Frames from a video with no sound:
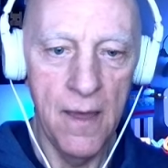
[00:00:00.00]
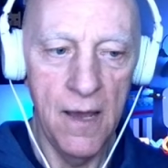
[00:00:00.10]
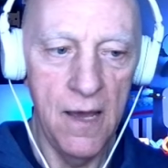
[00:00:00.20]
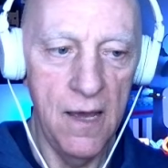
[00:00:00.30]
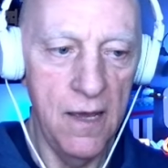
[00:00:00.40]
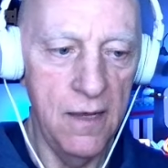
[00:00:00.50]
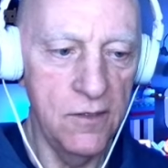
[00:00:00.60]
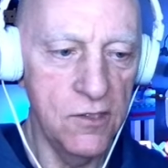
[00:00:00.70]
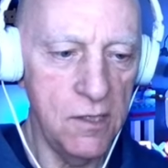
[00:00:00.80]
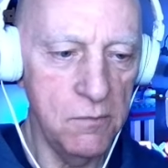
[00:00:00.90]
Uh,
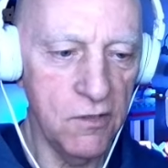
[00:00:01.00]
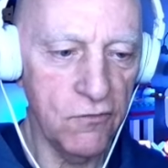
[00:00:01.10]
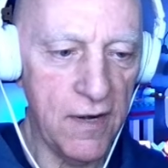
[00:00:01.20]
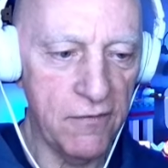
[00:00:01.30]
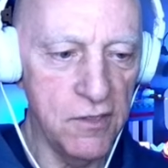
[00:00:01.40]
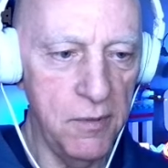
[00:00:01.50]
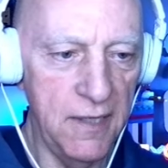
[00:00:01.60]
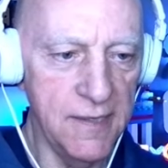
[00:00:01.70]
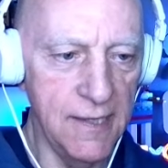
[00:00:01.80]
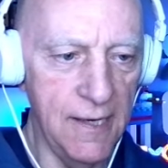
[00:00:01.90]
in terms of
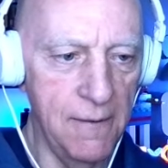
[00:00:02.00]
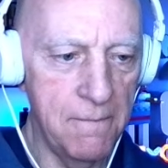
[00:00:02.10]
craftability,